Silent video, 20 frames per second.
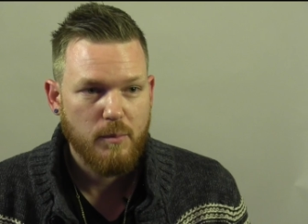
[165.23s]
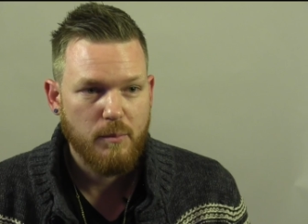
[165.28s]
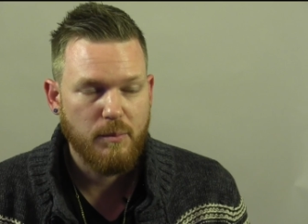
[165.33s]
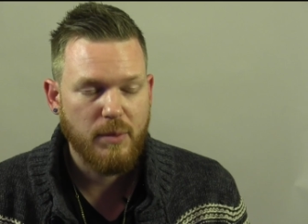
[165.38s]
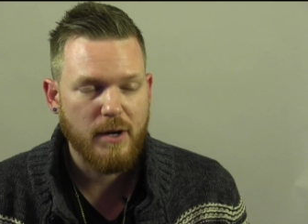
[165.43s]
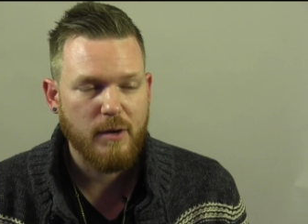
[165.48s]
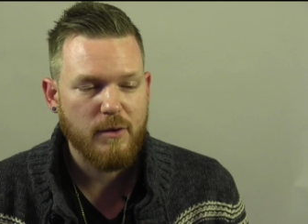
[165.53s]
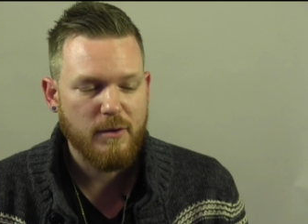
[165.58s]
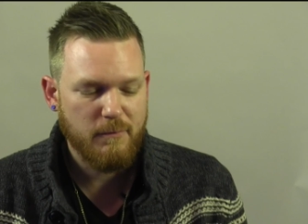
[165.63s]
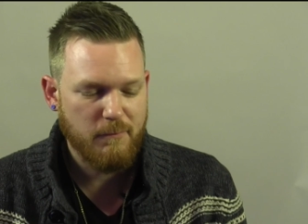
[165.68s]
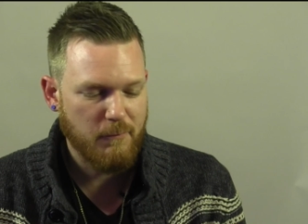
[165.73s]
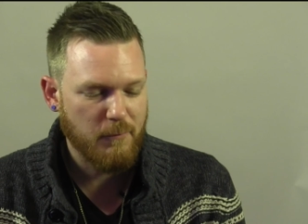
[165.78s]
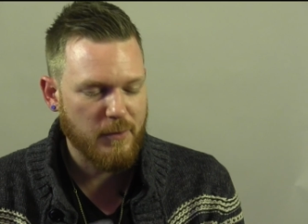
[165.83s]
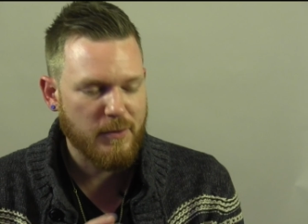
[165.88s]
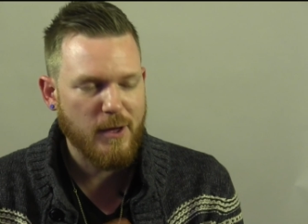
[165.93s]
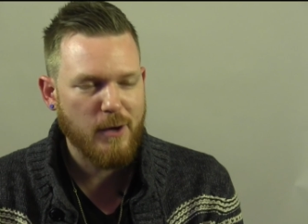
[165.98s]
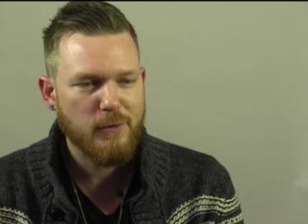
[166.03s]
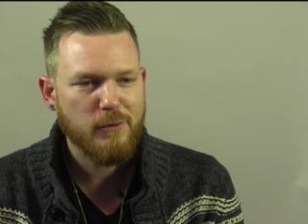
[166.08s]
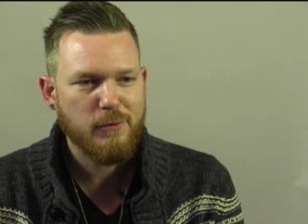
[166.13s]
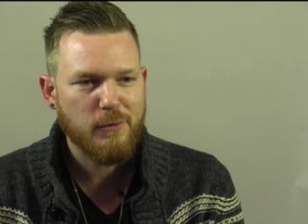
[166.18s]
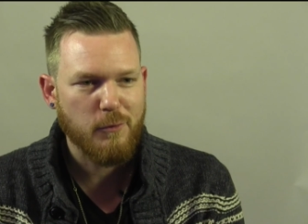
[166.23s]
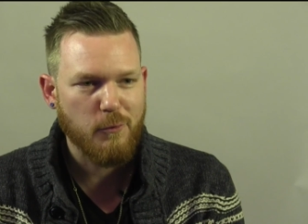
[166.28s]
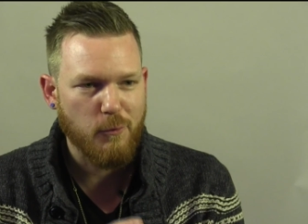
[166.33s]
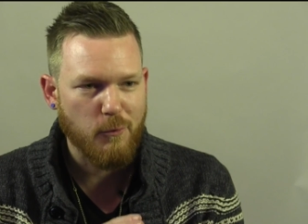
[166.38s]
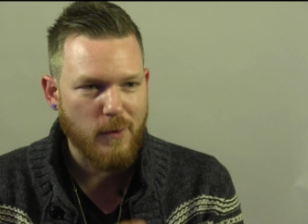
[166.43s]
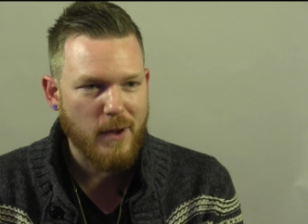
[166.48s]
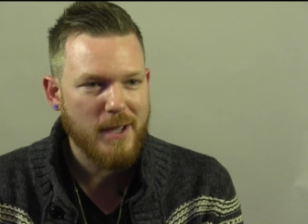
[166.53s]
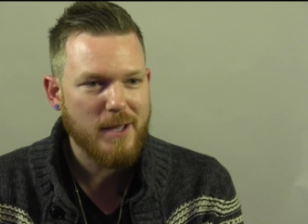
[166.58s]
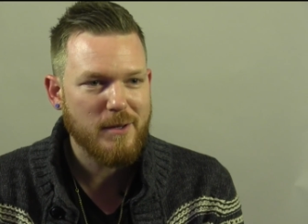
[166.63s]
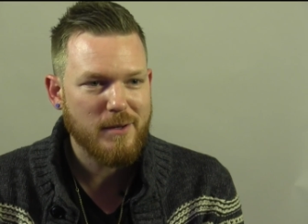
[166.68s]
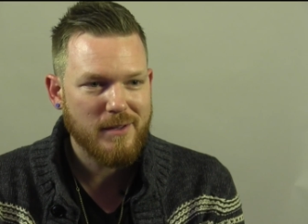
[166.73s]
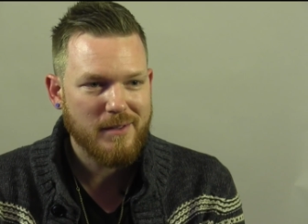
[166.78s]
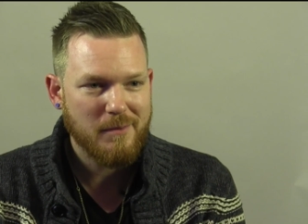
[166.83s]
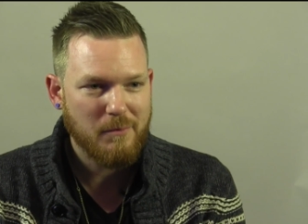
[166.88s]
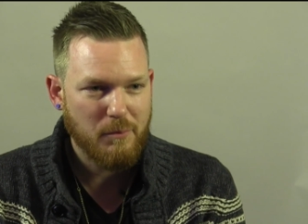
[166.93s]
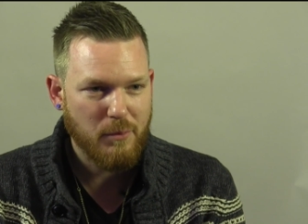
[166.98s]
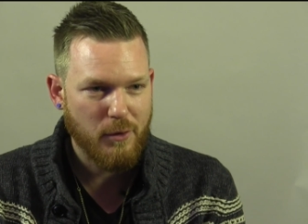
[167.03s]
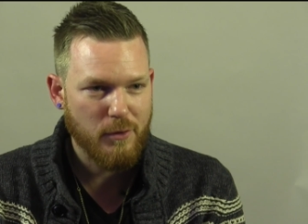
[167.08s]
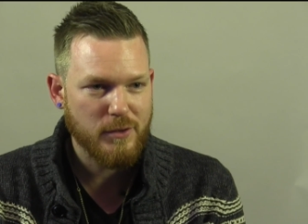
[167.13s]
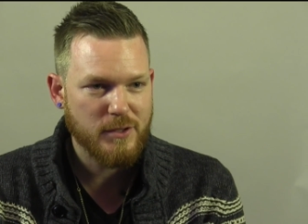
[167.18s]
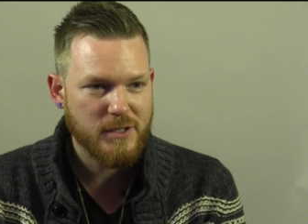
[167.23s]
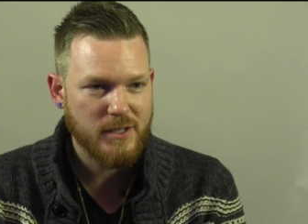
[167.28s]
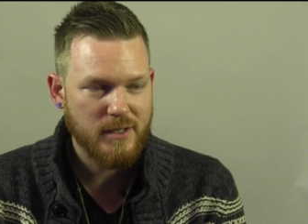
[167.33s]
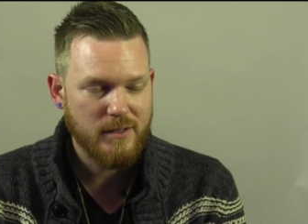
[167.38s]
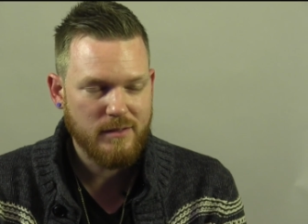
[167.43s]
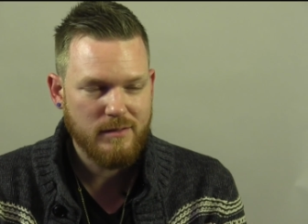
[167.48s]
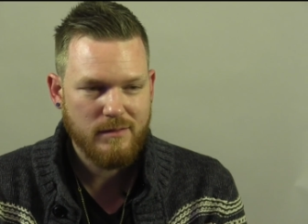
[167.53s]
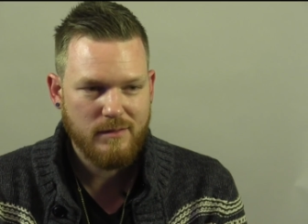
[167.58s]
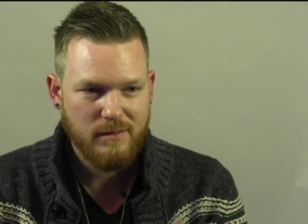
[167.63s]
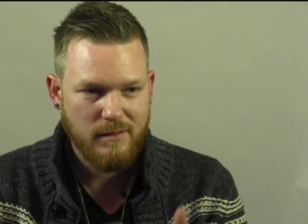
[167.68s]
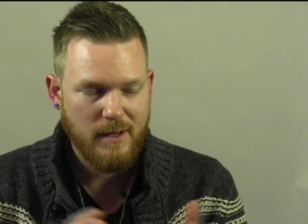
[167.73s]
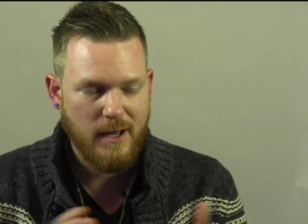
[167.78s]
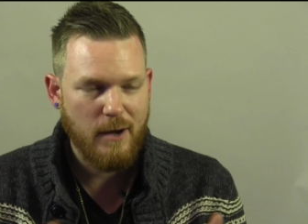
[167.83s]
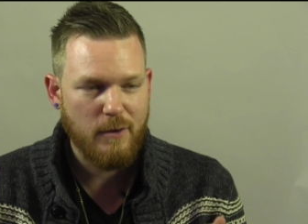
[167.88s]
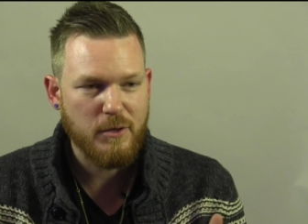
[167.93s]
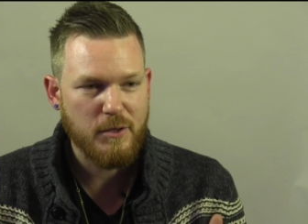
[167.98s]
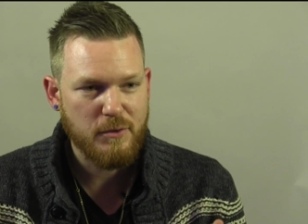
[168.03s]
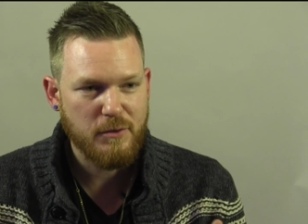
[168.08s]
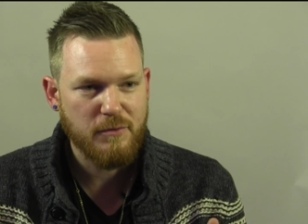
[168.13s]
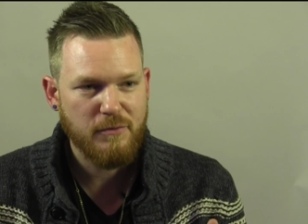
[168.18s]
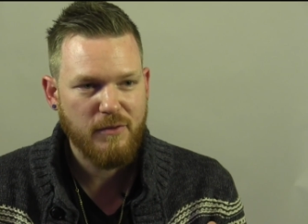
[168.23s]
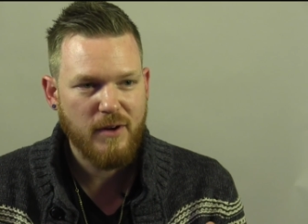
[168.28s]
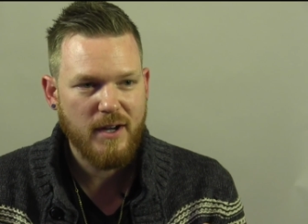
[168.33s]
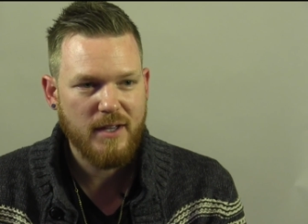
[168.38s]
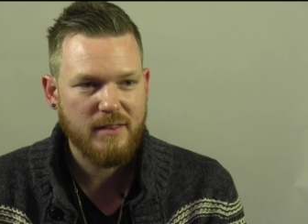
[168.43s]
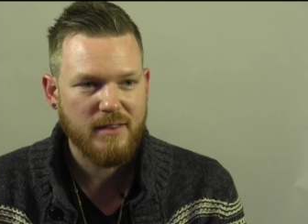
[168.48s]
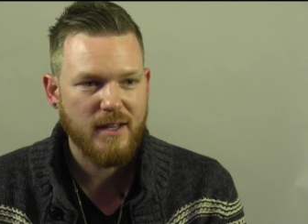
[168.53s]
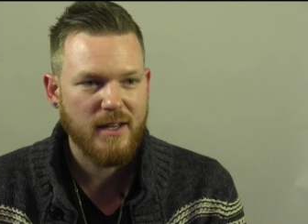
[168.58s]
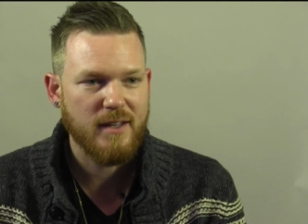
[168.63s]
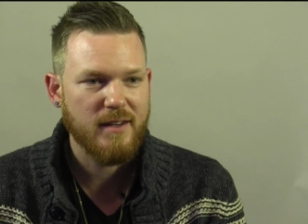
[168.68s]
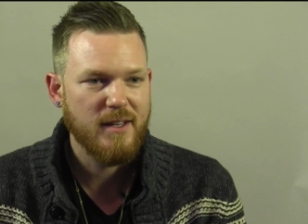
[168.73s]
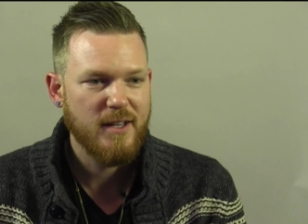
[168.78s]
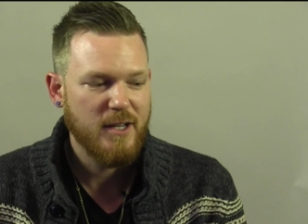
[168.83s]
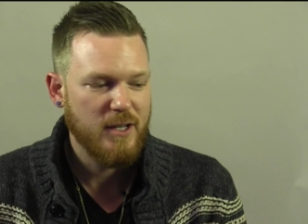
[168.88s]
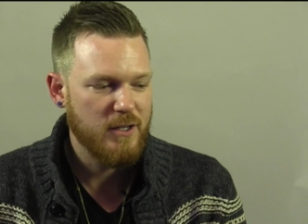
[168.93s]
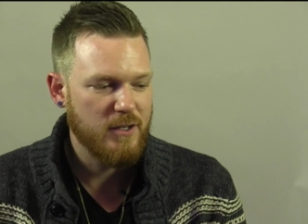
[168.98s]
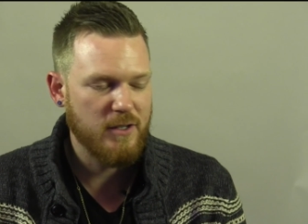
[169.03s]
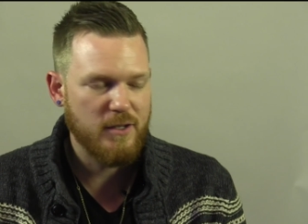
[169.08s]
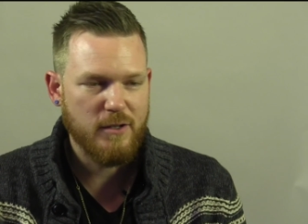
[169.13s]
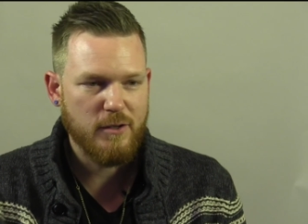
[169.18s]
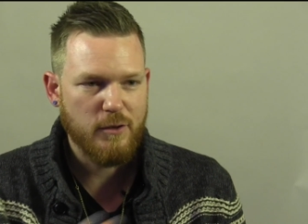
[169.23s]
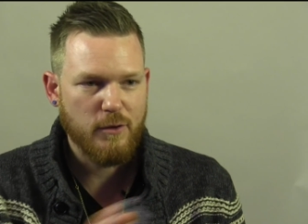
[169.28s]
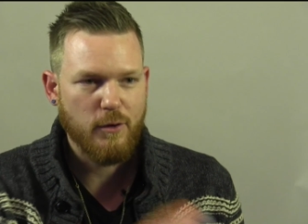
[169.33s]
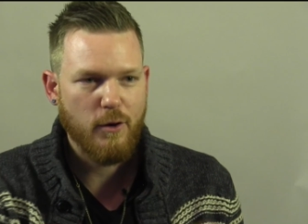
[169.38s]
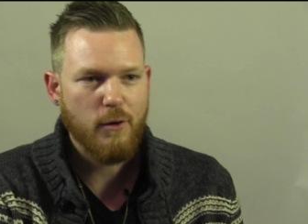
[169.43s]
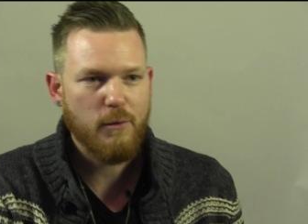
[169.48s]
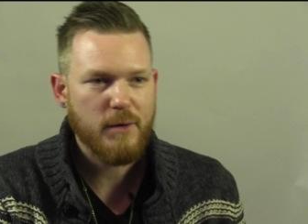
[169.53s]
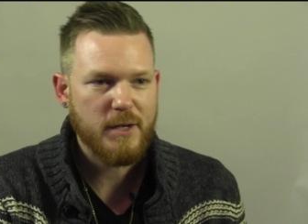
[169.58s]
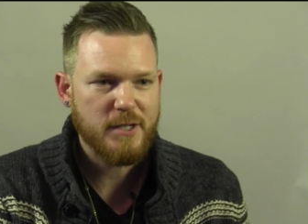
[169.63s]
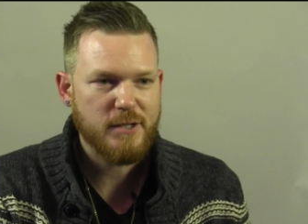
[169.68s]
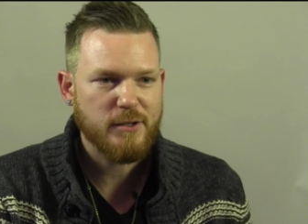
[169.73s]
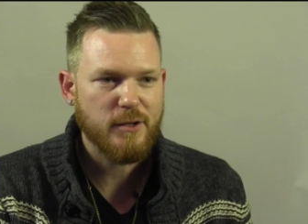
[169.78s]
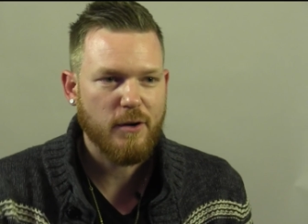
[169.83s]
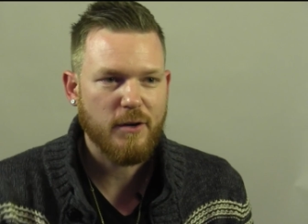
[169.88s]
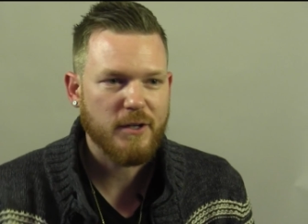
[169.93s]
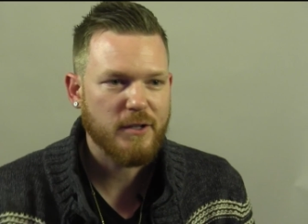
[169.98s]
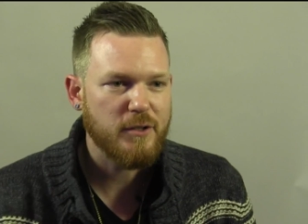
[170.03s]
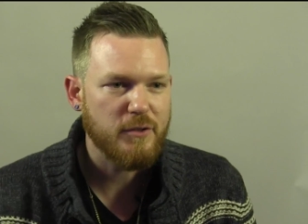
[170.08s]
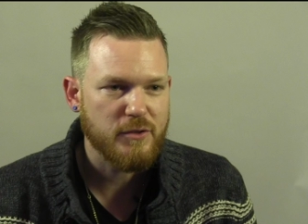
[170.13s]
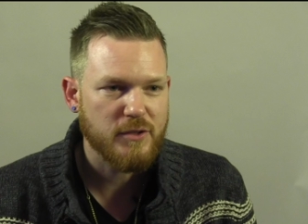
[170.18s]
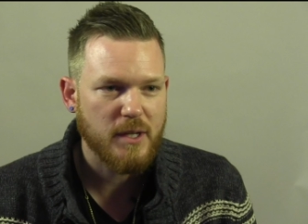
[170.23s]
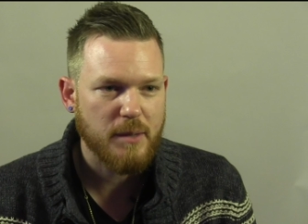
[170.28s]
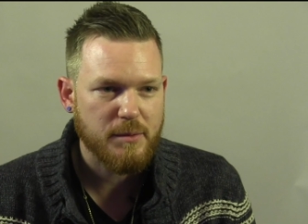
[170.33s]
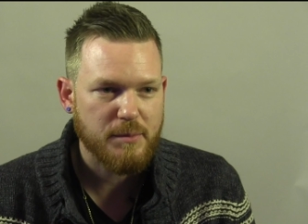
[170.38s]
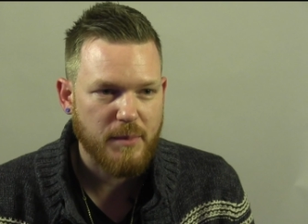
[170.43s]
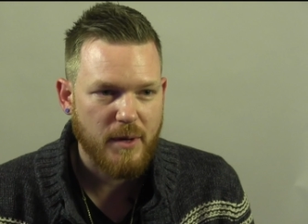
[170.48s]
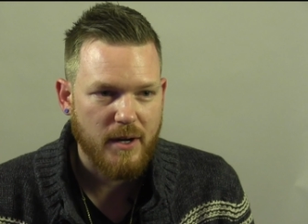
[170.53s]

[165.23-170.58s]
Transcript: But without the right person, how you define that, you're already starting two steps